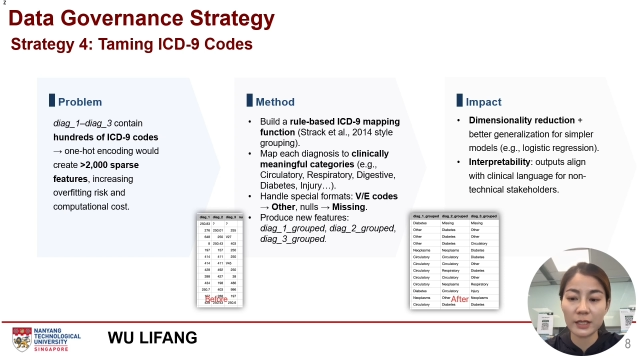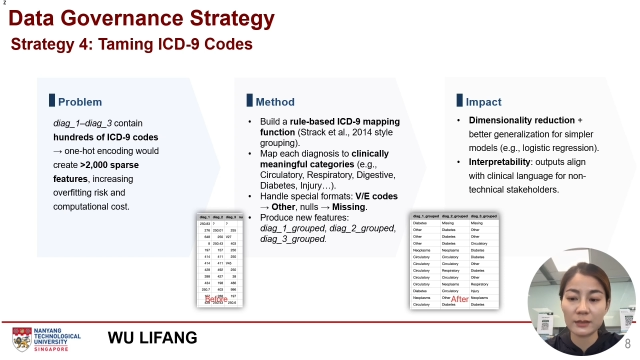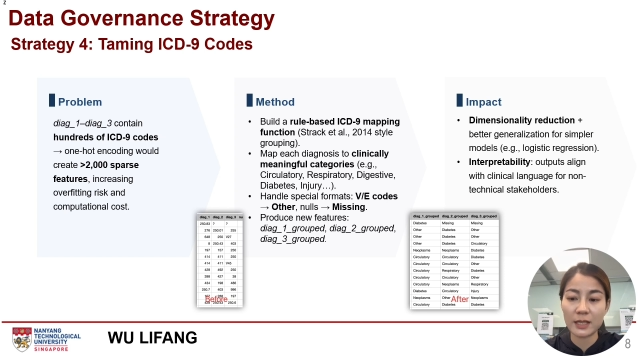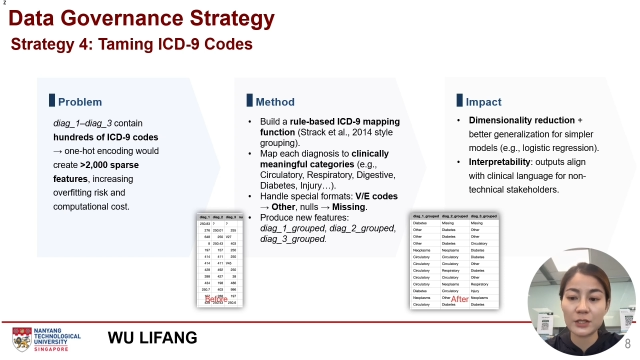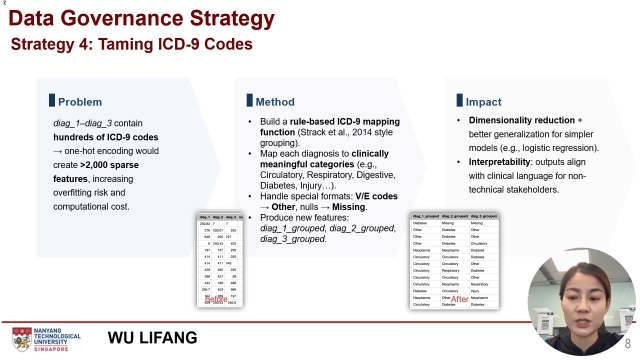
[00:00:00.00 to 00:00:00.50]

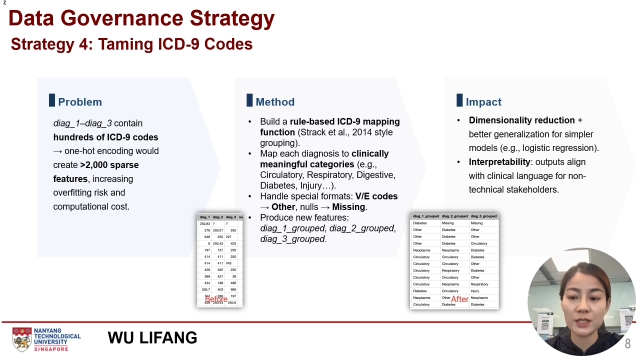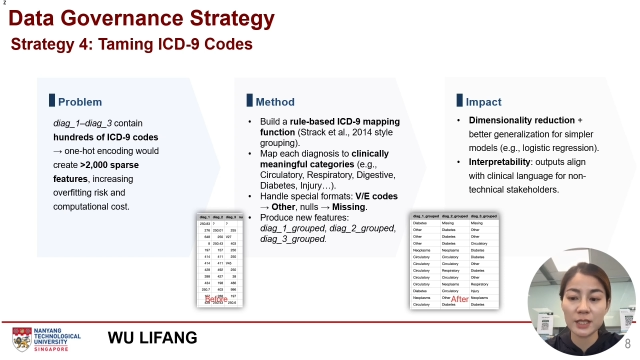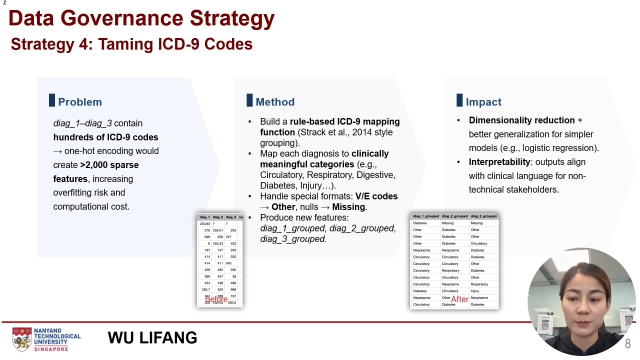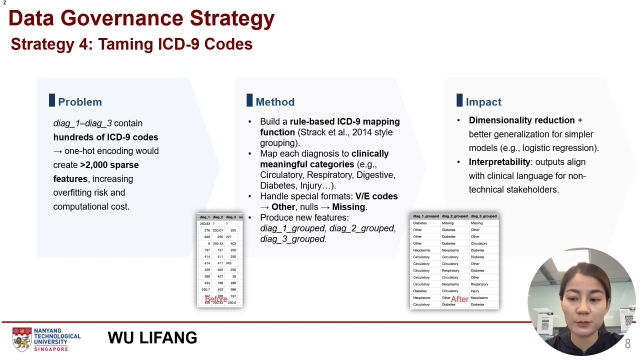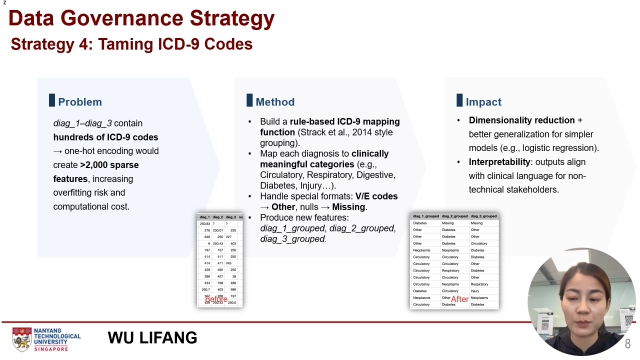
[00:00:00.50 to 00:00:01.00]

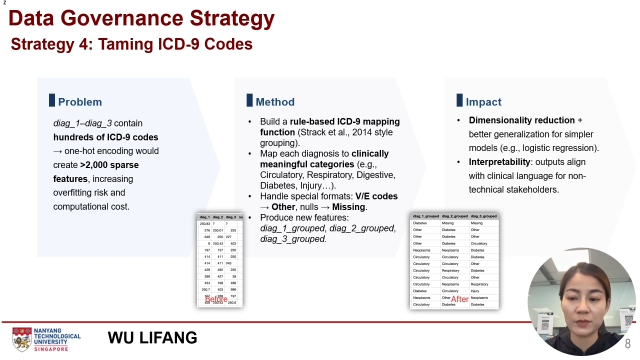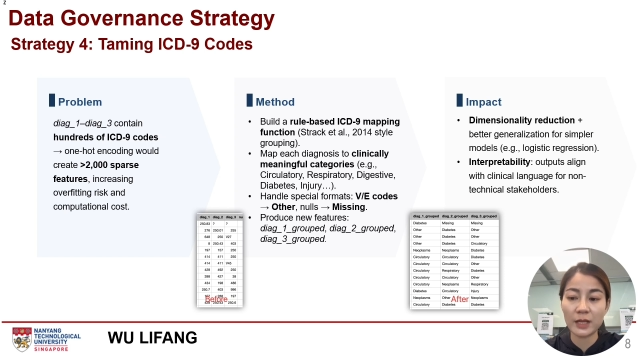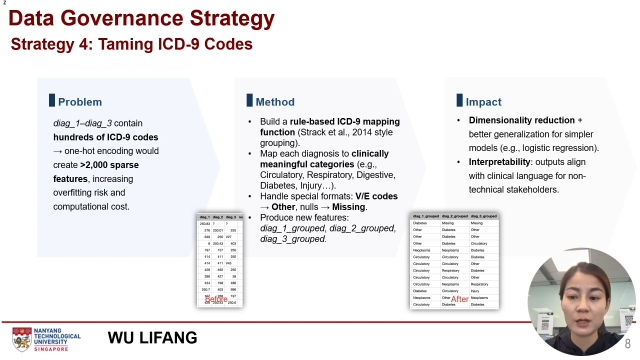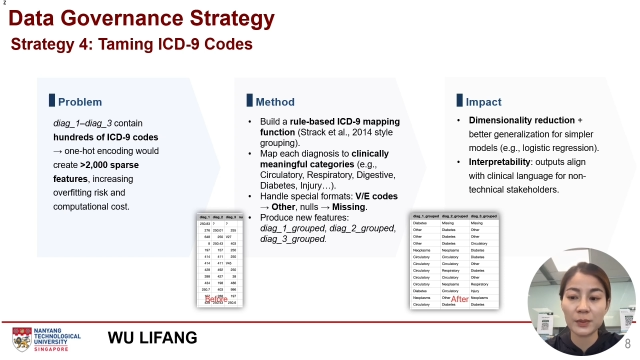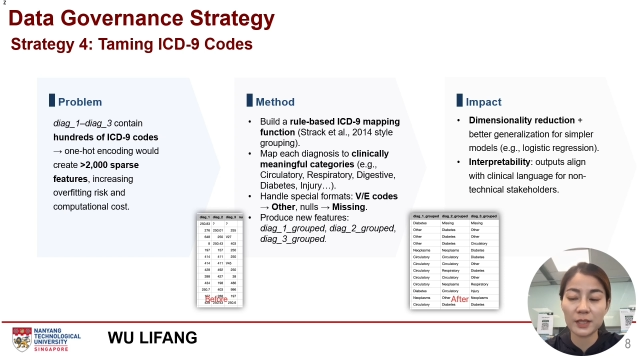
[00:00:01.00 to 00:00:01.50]
digestive,
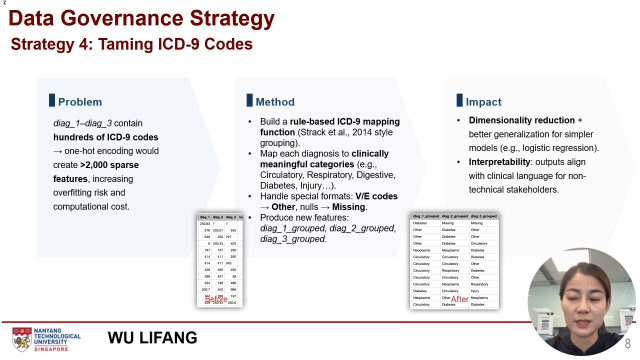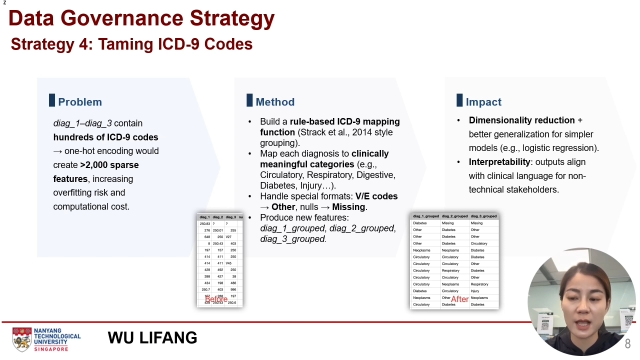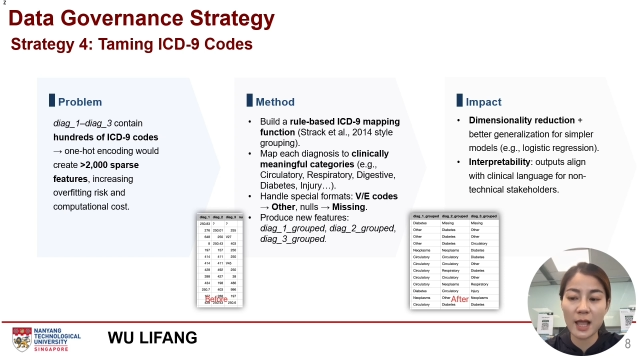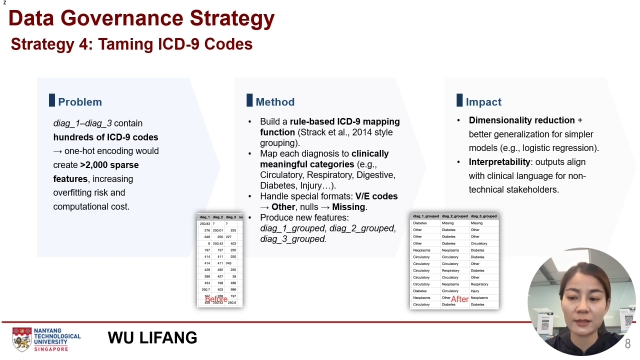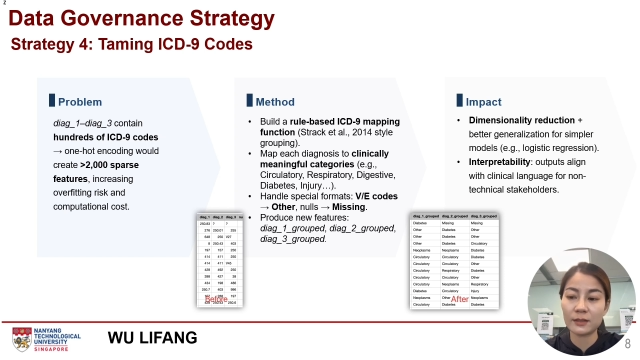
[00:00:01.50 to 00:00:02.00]
diabetes,
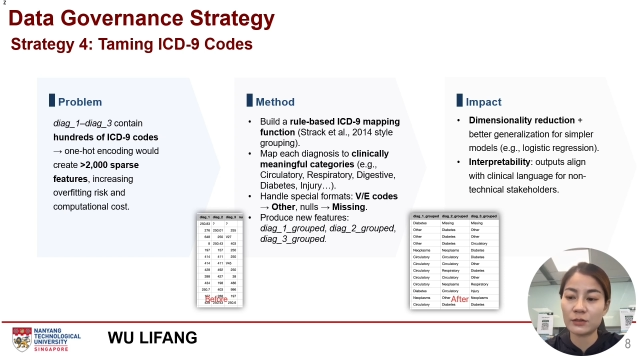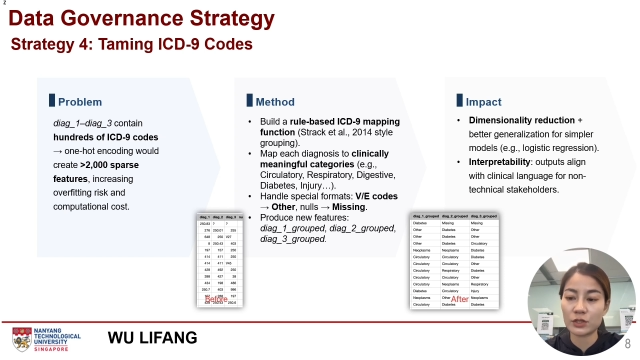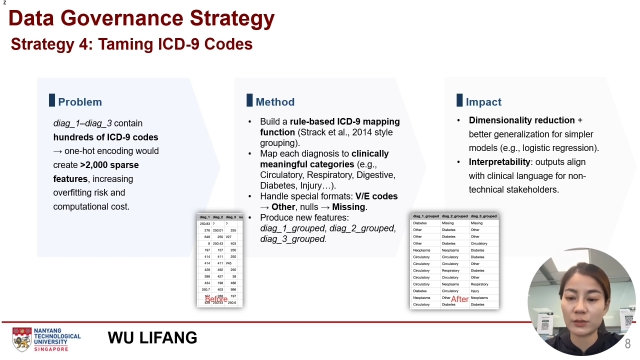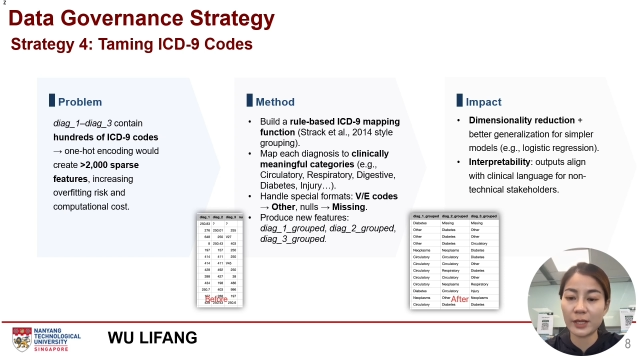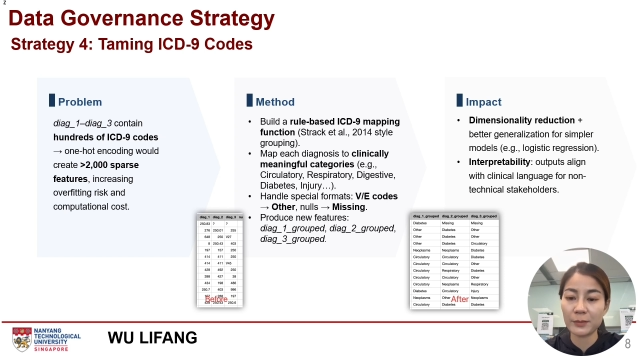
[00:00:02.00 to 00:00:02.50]
and
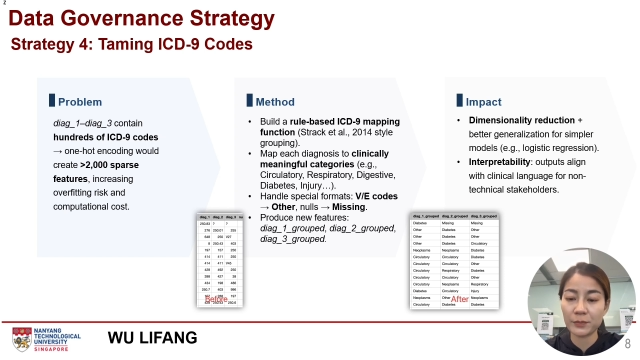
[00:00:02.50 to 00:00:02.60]
injury.